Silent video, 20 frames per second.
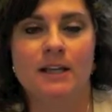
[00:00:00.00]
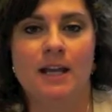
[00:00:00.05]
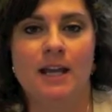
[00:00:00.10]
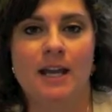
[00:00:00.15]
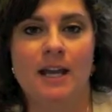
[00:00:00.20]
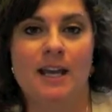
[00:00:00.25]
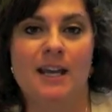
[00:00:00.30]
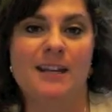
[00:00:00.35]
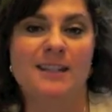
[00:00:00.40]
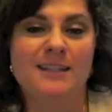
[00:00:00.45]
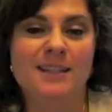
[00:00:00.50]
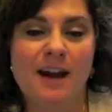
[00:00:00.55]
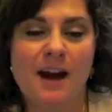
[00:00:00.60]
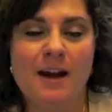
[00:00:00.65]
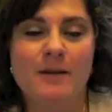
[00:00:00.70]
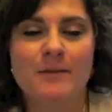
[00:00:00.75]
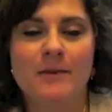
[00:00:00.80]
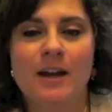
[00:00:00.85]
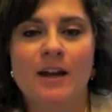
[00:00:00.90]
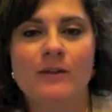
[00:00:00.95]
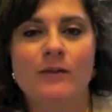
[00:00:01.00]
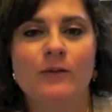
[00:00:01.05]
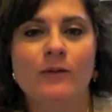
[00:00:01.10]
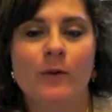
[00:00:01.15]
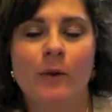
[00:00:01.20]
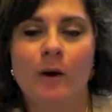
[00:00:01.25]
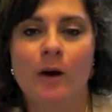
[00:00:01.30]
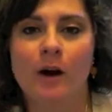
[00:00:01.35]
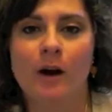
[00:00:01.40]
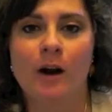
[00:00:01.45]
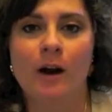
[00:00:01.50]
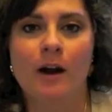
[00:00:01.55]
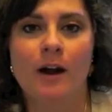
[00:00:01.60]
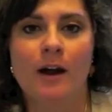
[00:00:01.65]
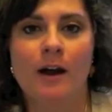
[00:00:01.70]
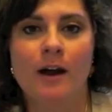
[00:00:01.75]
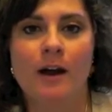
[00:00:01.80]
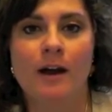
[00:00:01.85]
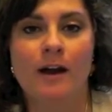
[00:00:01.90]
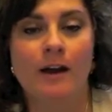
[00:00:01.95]
a timeline for
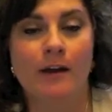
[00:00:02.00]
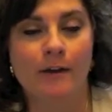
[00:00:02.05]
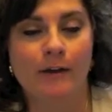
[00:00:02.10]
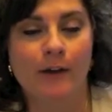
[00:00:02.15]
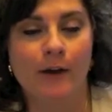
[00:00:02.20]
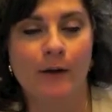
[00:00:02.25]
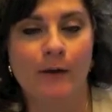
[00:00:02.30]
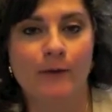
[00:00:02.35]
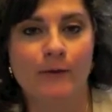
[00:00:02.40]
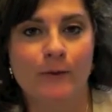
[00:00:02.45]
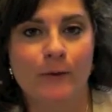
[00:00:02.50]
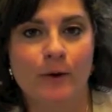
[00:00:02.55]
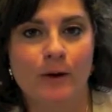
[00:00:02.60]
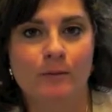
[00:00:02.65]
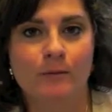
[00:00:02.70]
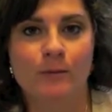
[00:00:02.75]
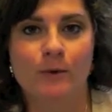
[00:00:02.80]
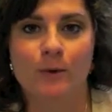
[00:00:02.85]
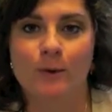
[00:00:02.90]
healthcare reform,